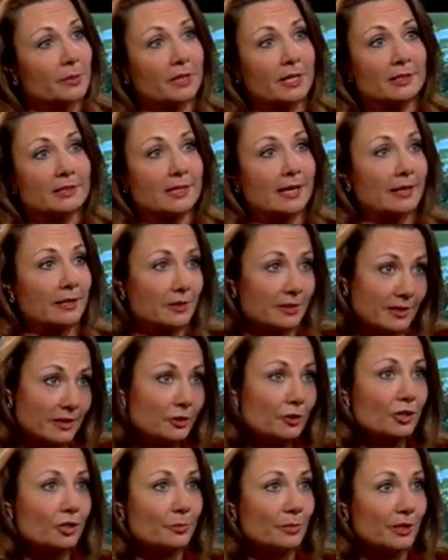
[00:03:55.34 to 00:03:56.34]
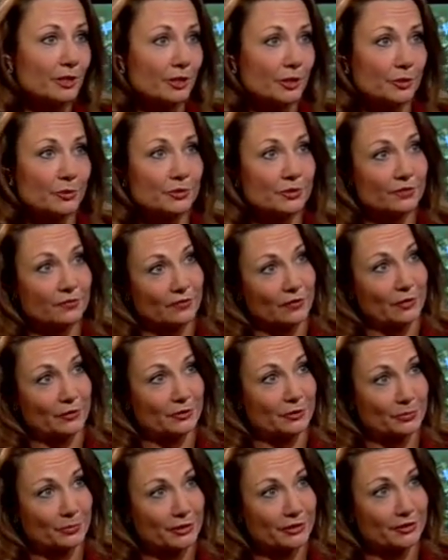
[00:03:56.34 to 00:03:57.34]
because then you could be accused of
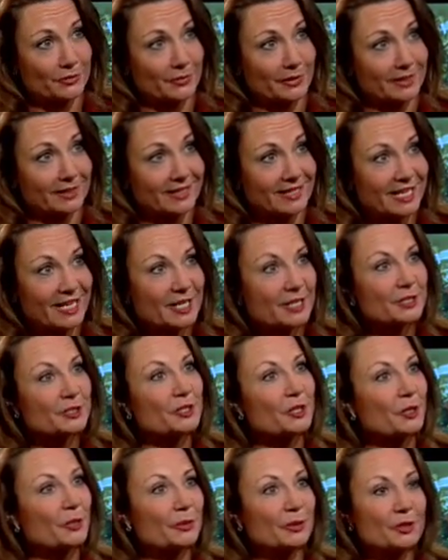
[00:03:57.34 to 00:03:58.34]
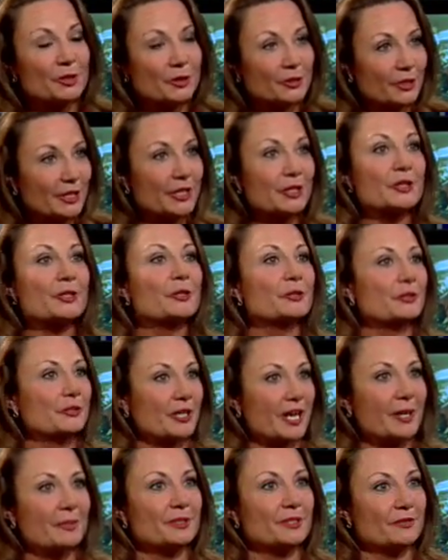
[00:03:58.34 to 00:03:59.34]
false imprisonment. So when you're in those
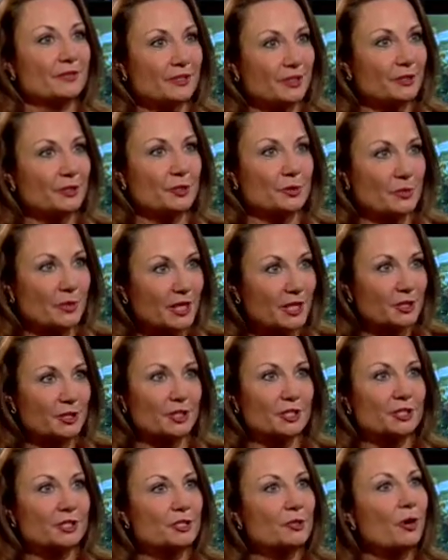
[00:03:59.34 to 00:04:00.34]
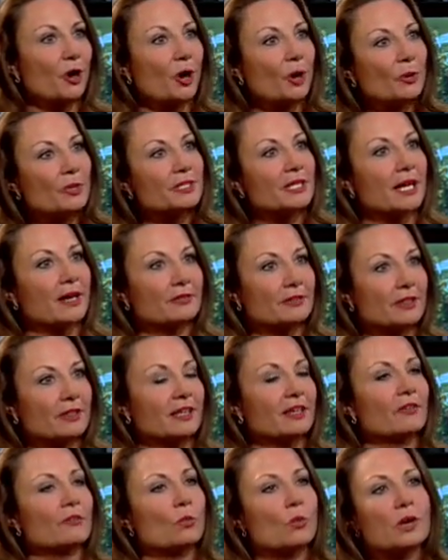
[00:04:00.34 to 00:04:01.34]
types of situations, you always have to
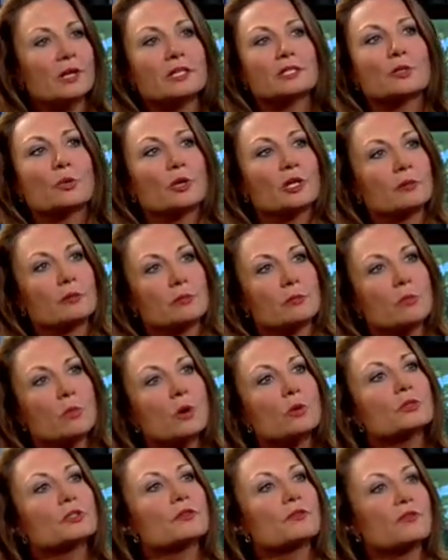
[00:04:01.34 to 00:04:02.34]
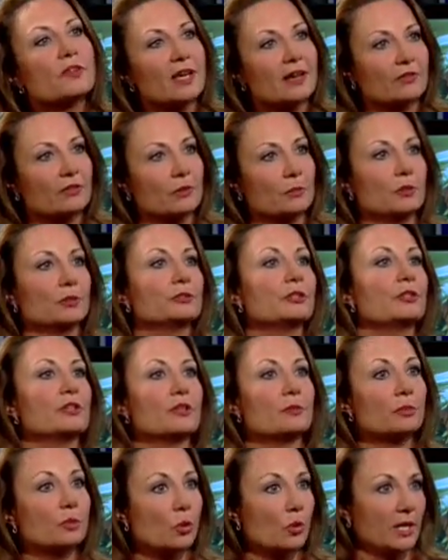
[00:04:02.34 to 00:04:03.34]
think of what is going to be most favorable to the
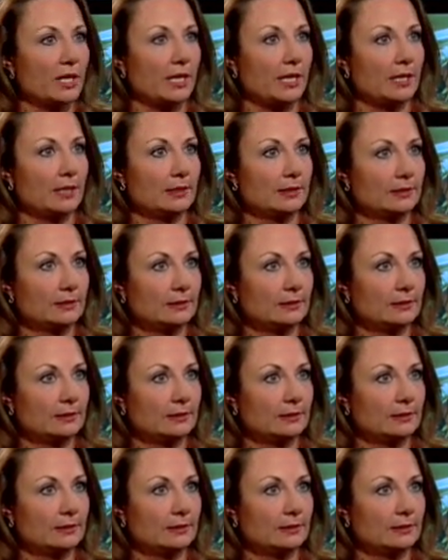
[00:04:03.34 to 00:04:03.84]
employee.